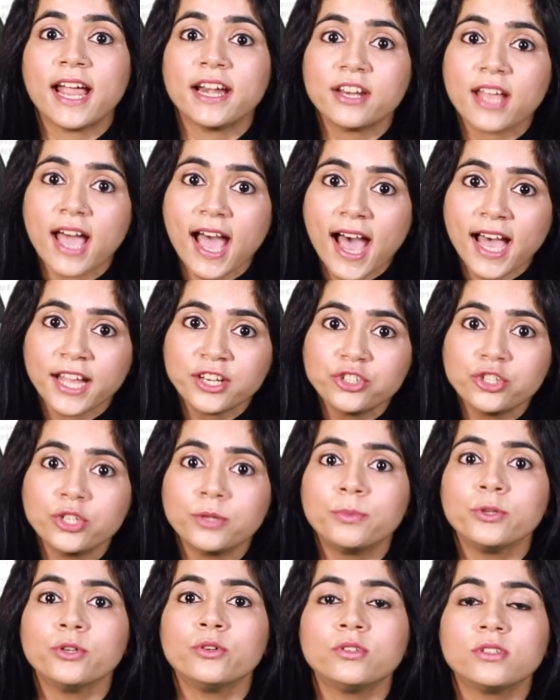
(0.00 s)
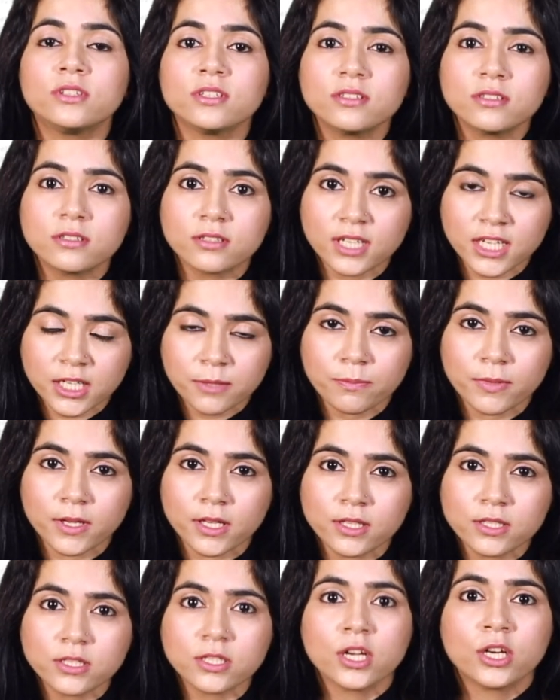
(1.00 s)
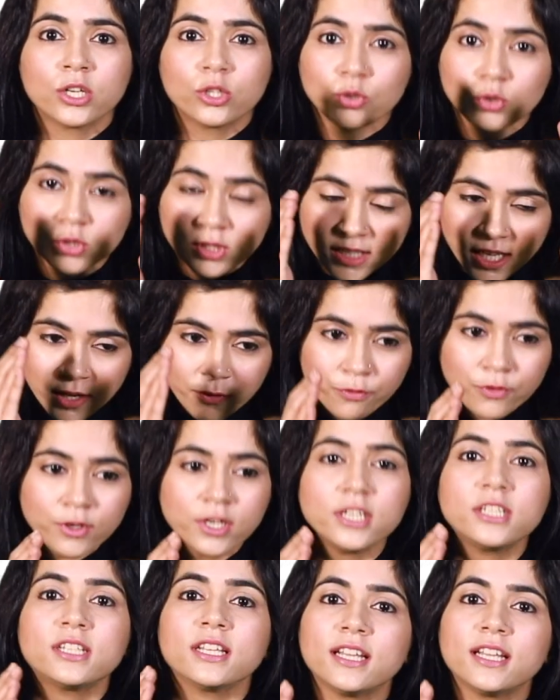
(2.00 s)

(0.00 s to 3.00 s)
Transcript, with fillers: and attribute the statements to definite